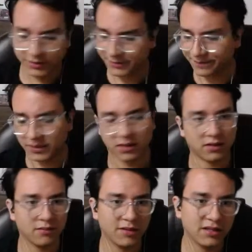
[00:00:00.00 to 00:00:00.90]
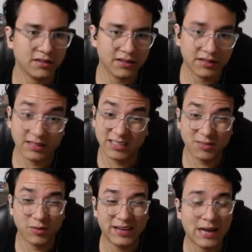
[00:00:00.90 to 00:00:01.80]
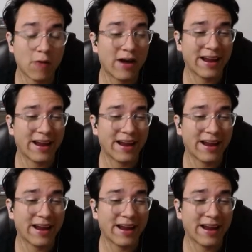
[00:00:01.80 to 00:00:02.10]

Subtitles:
And in this way now I